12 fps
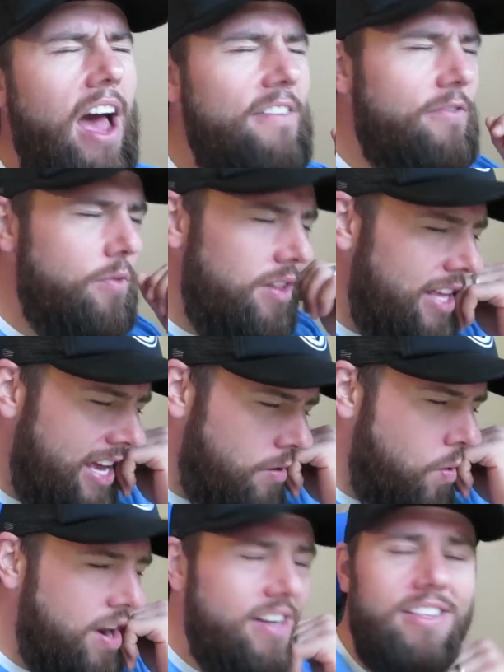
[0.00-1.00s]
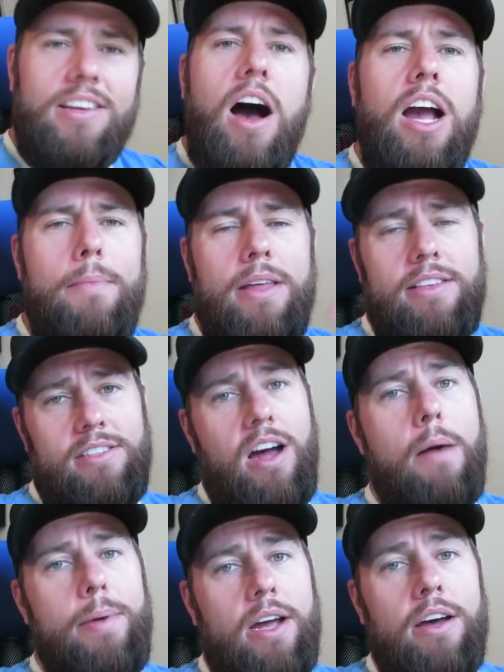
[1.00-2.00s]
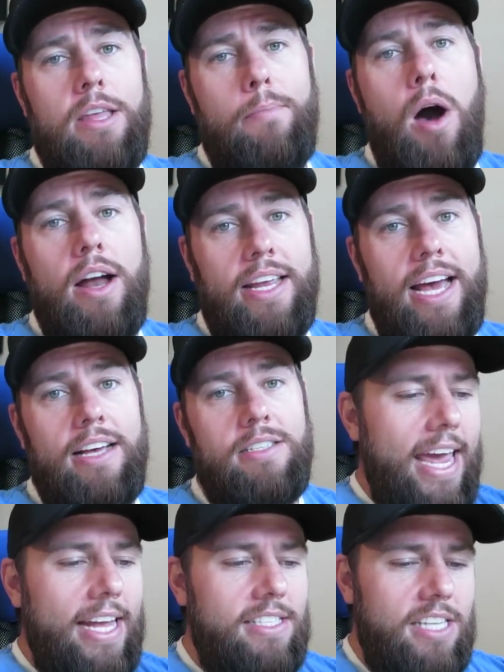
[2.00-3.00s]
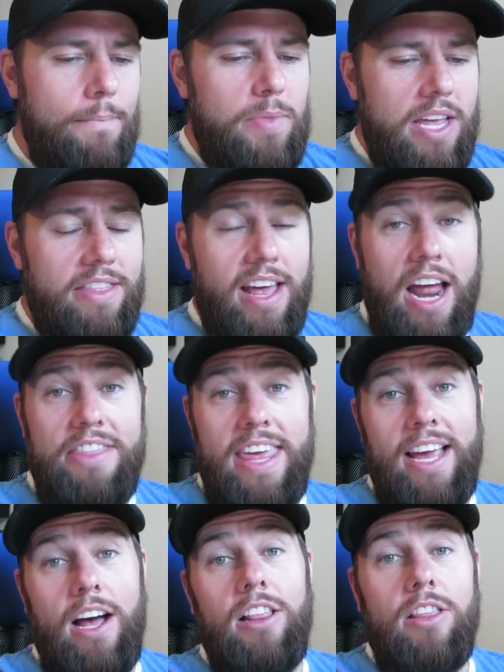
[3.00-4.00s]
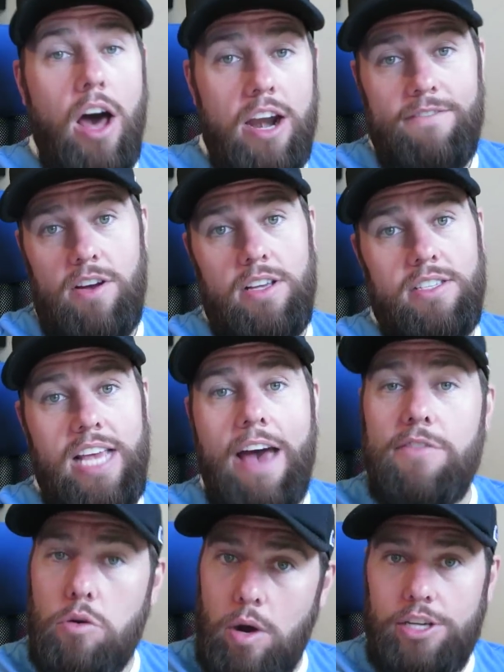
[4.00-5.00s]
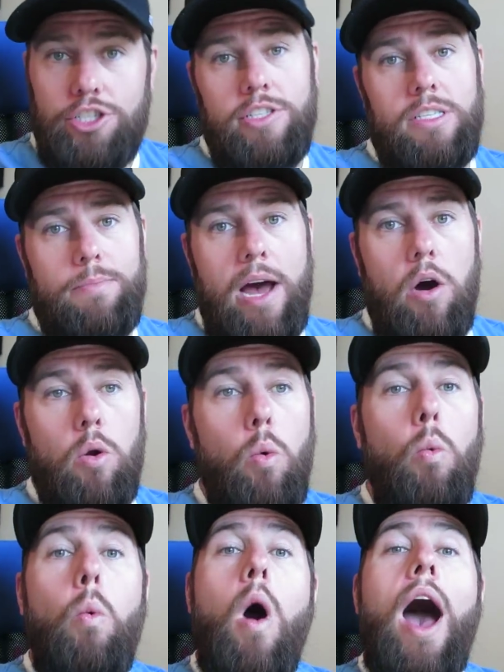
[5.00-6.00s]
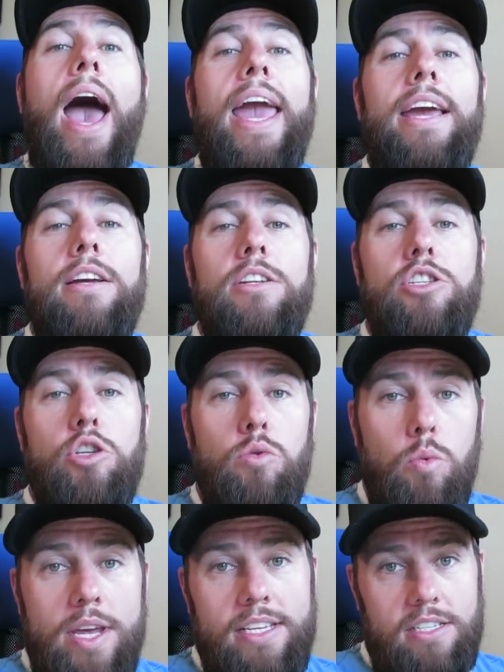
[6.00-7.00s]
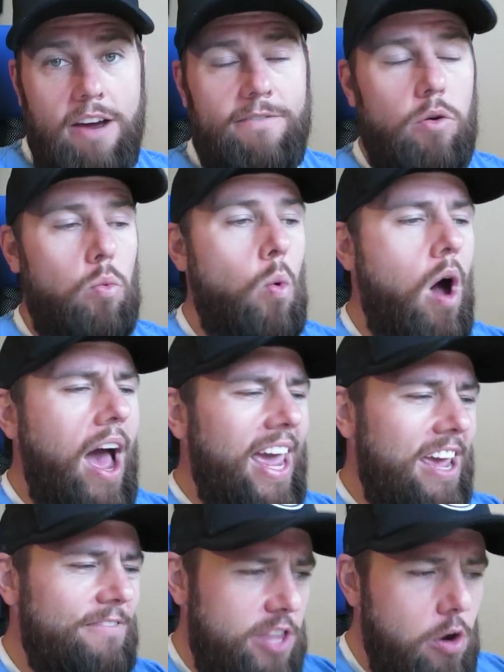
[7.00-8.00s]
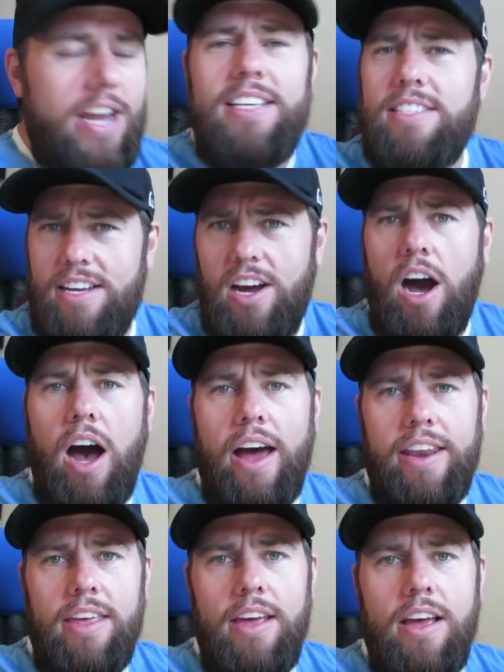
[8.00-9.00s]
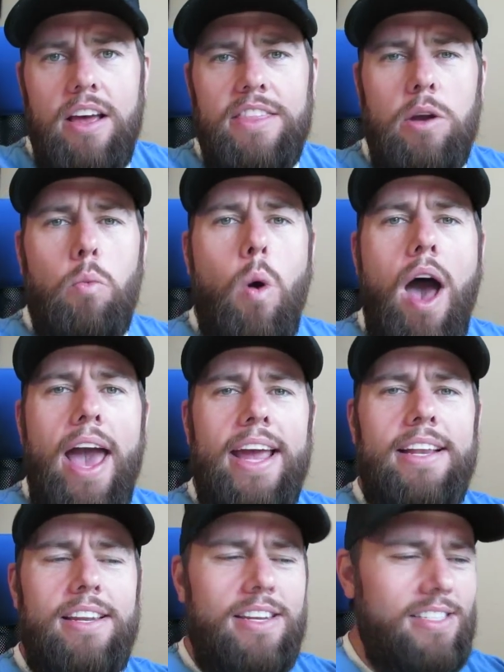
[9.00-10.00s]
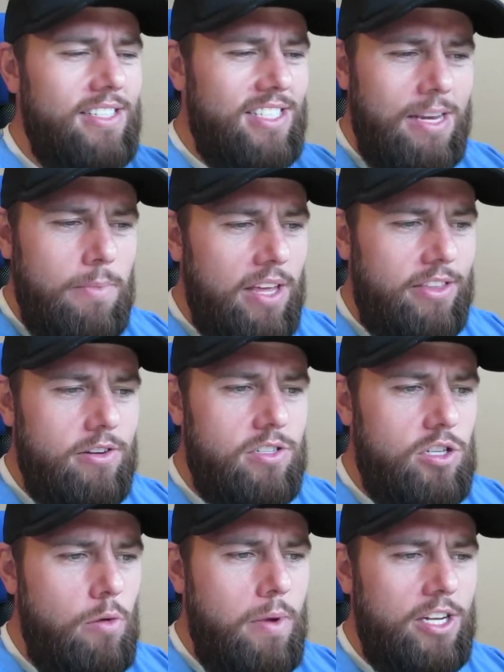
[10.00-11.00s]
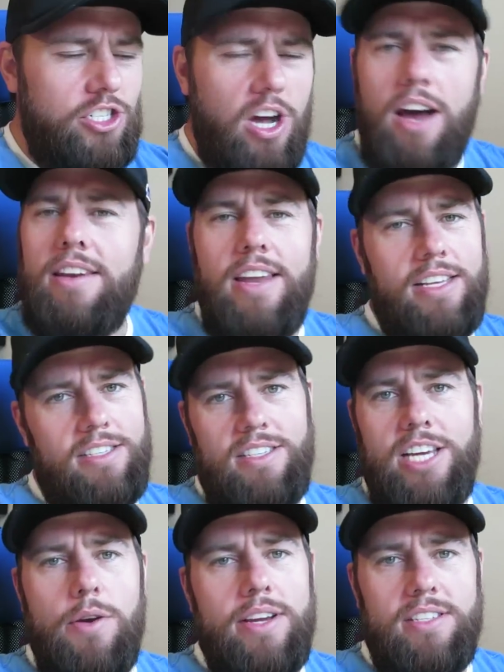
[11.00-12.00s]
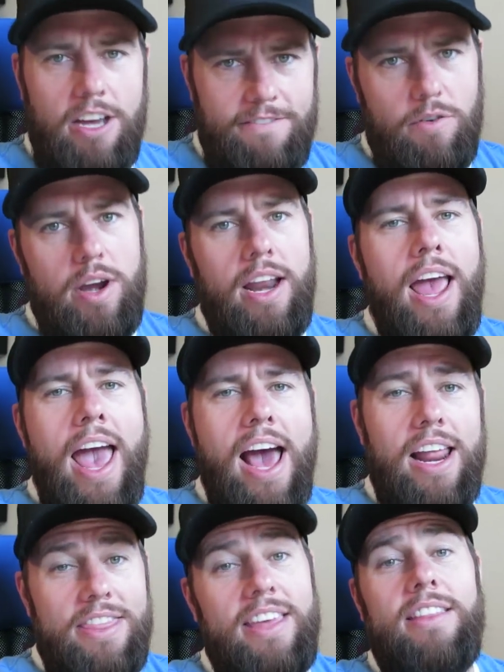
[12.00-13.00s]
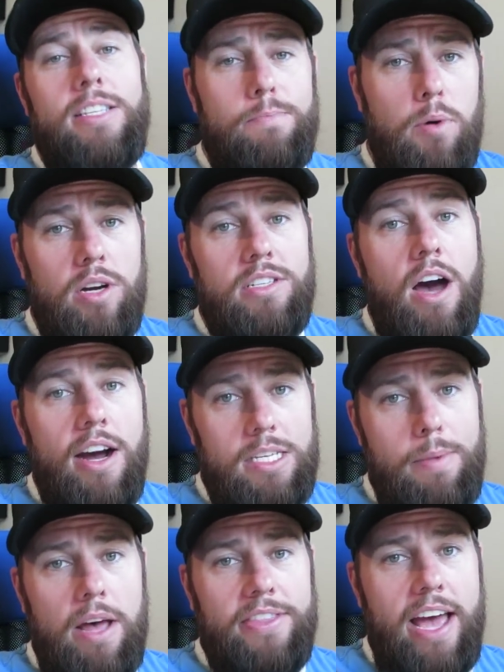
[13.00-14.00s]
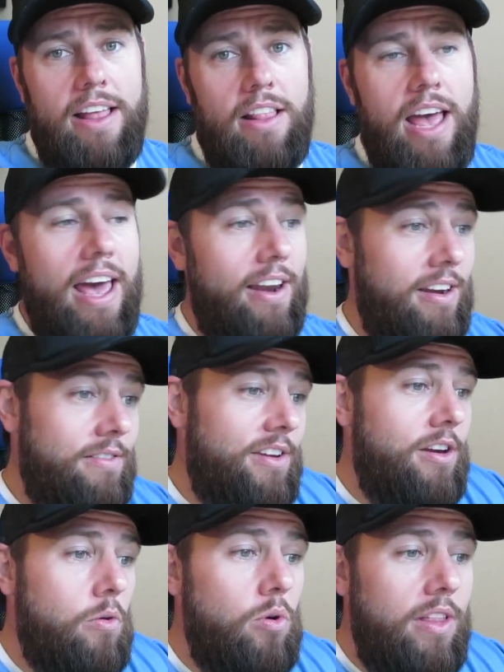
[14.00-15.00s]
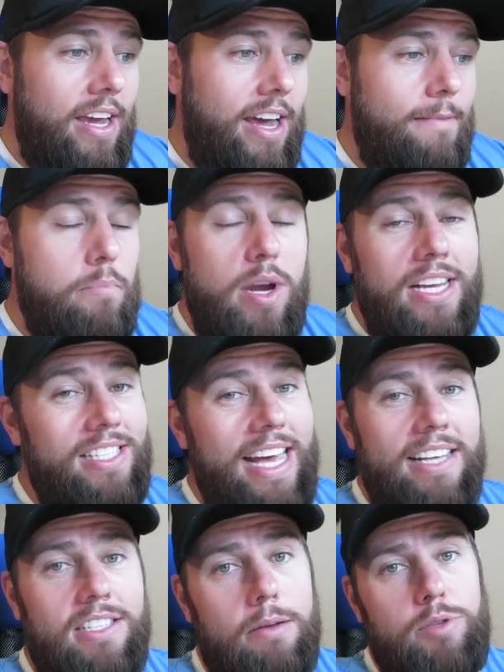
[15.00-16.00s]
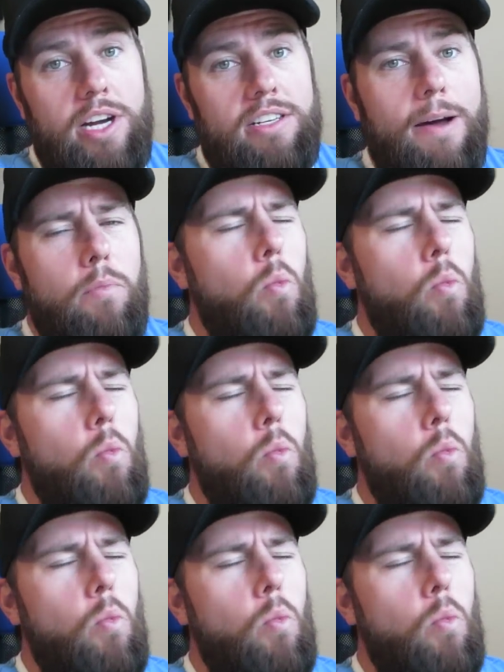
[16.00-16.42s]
I've really wanted to talk about this topic on the podcast. It's something that I think a lot of us have questions about. Why do we suffer? Why, if there is a God, then why does it seem like there's so much unnecessary suffering? And I think this book talks about that and, you know, really kind of brings that subject up.